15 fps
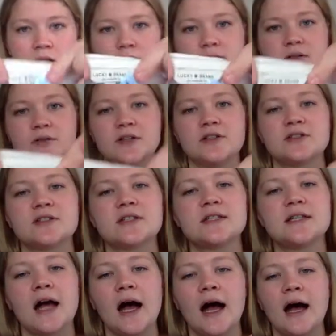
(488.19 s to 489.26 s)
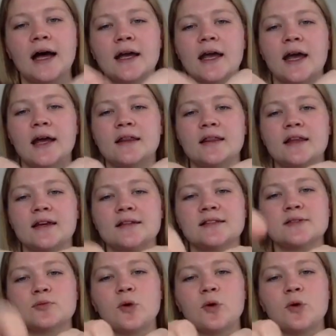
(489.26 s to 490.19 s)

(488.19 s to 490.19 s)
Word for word: So here's the tag, and this